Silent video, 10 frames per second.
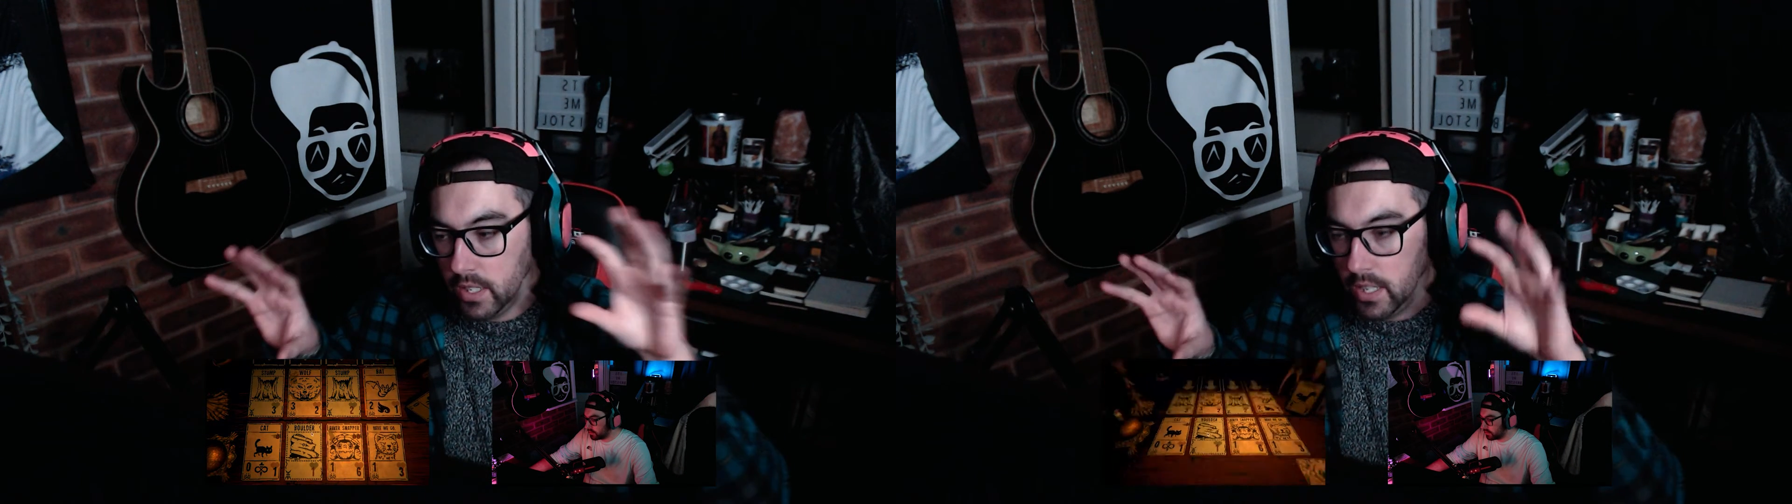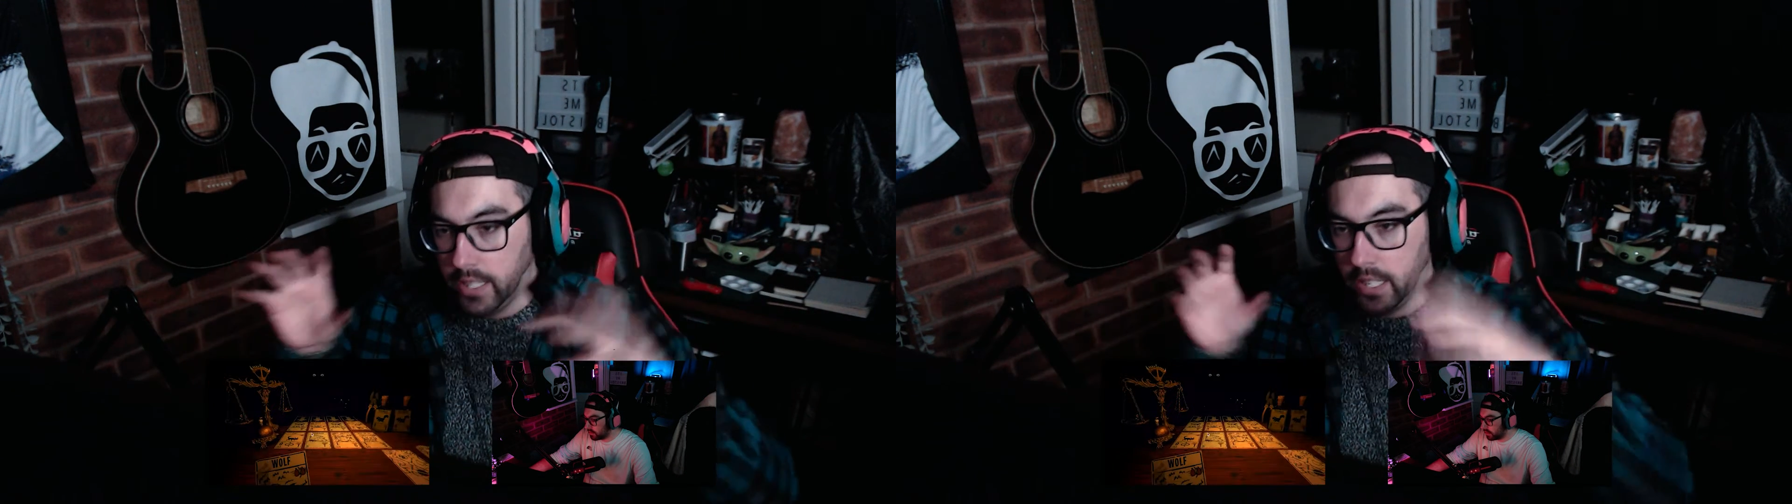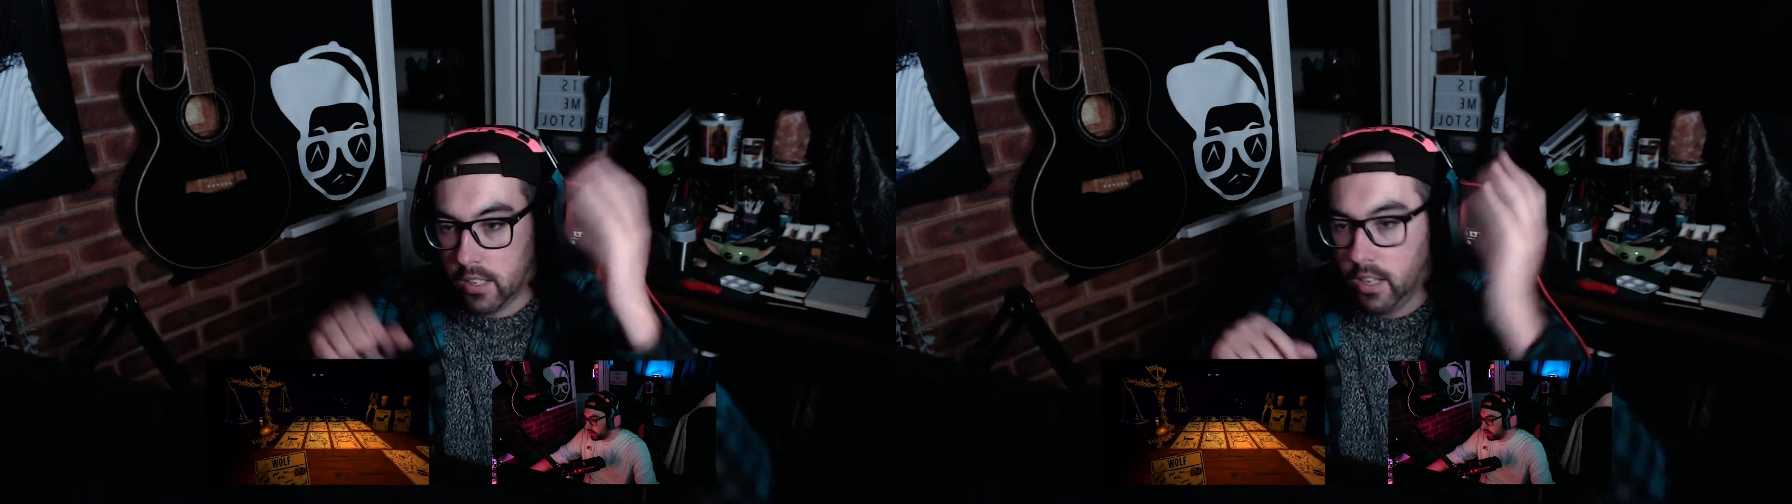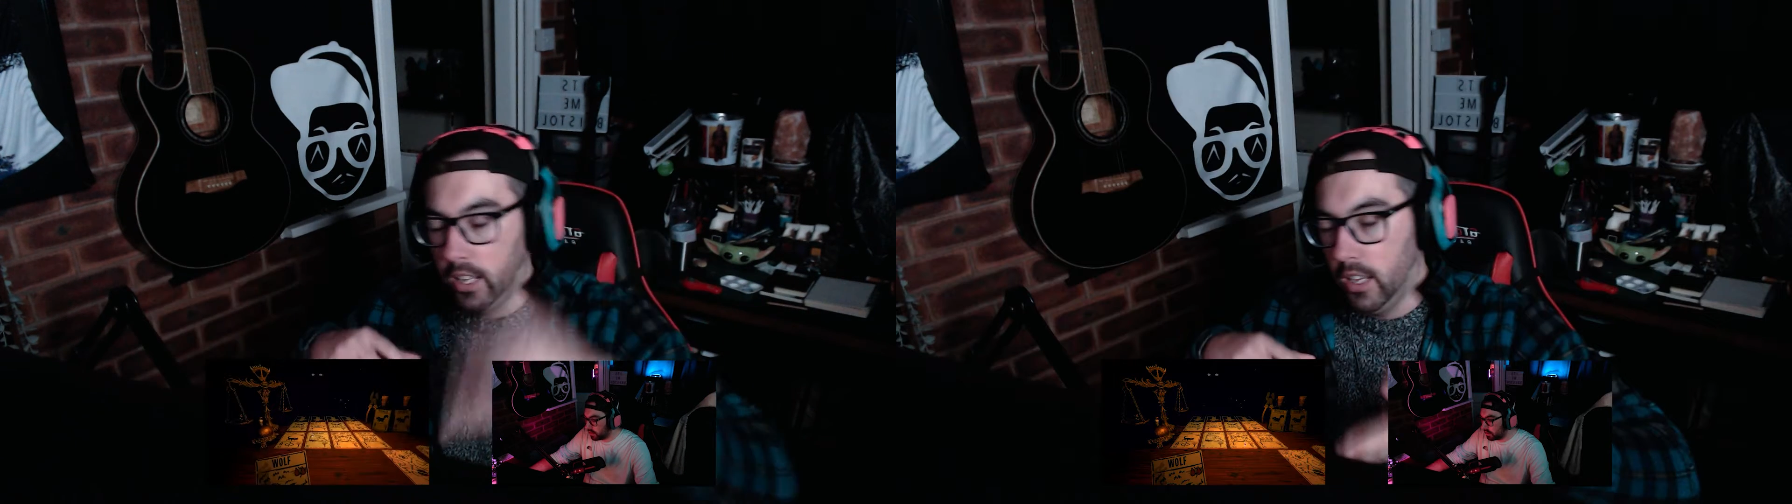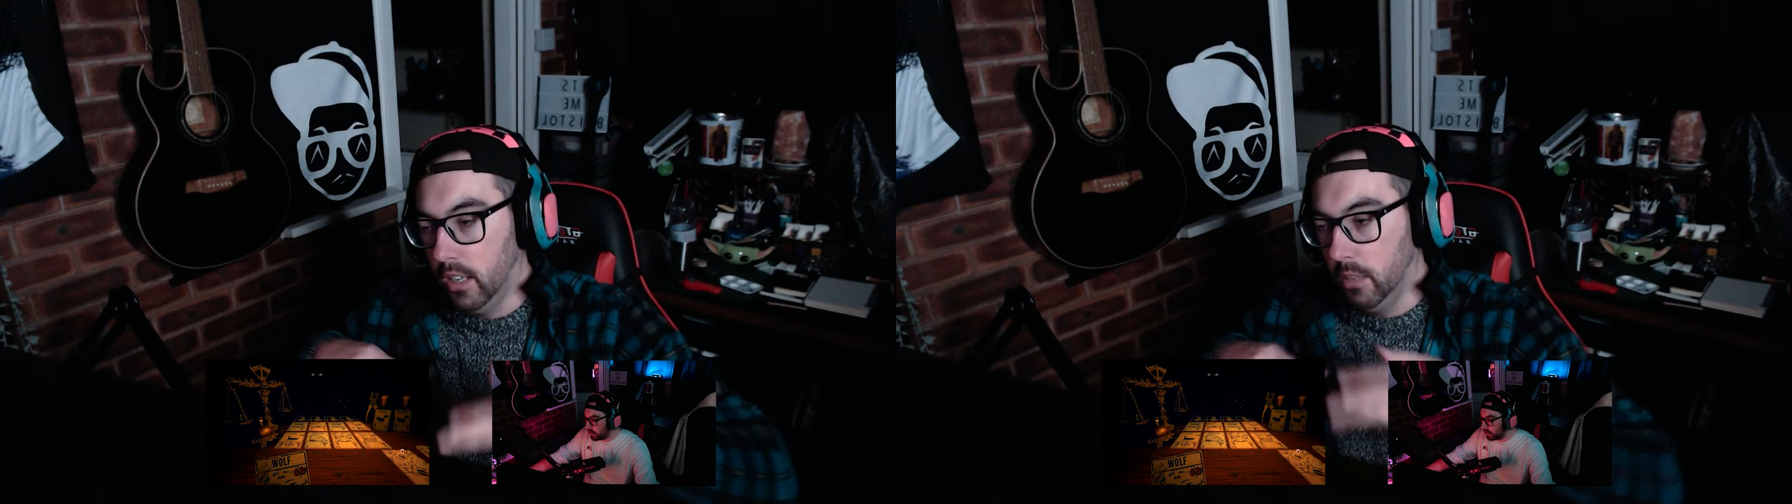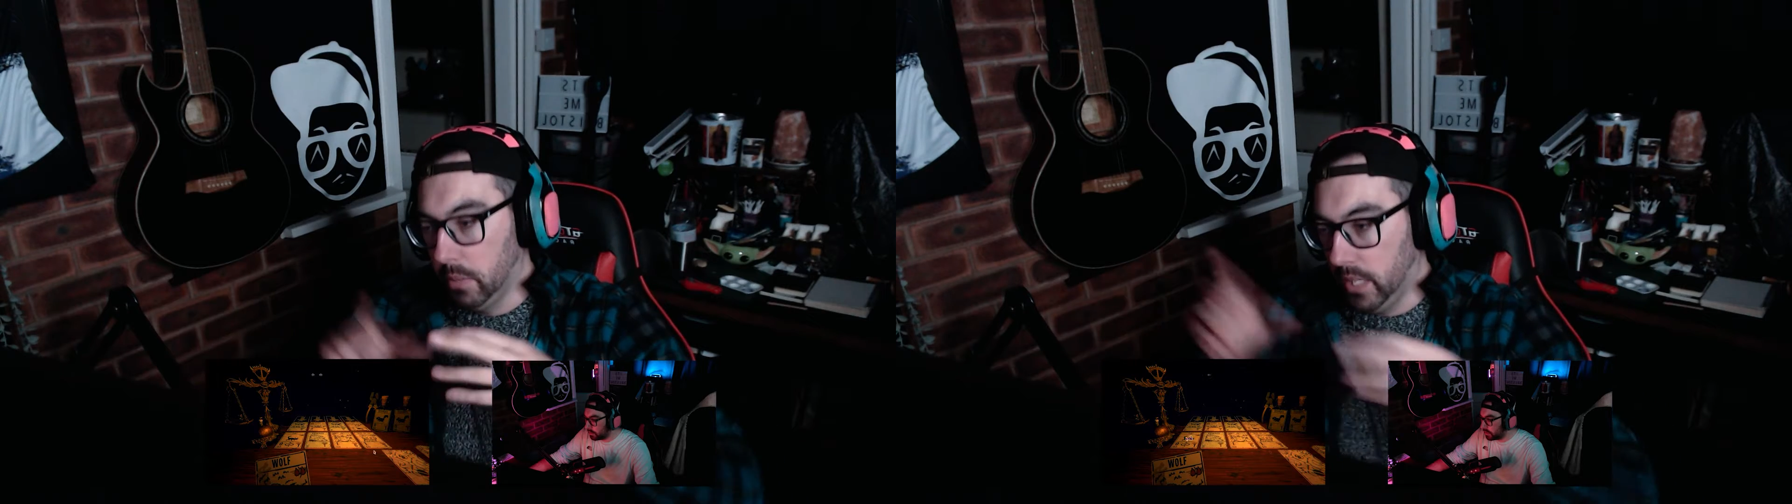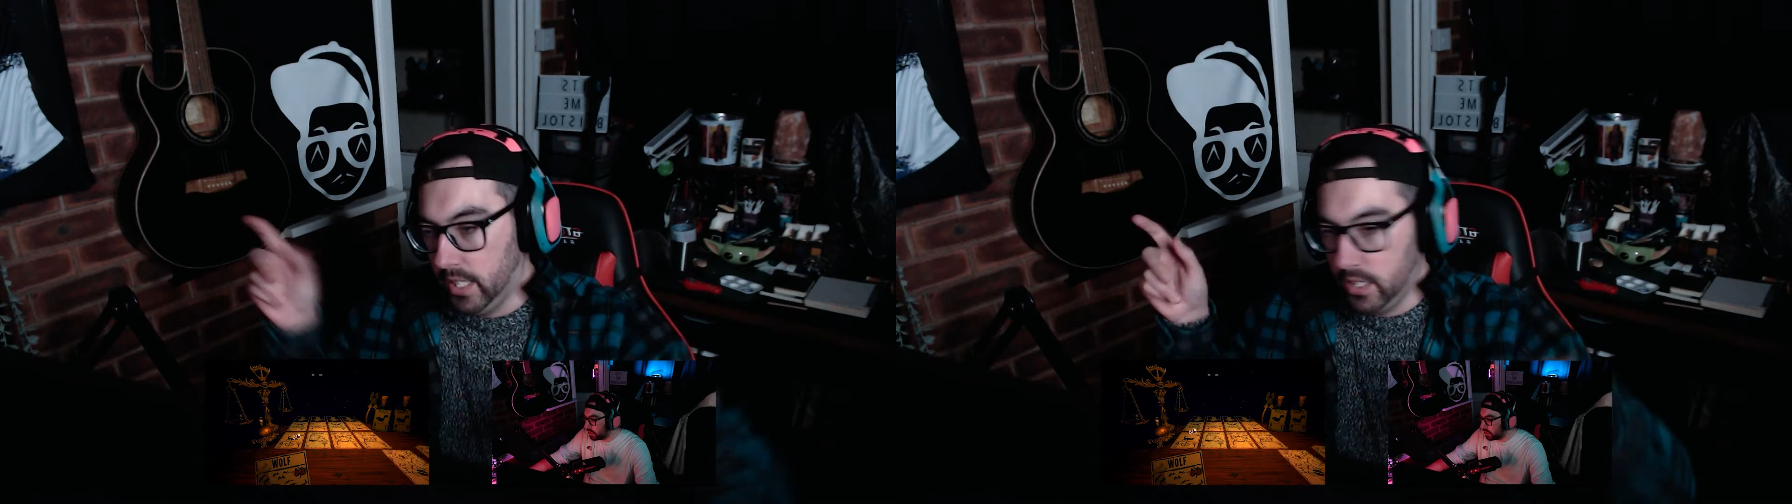and then cut it up and then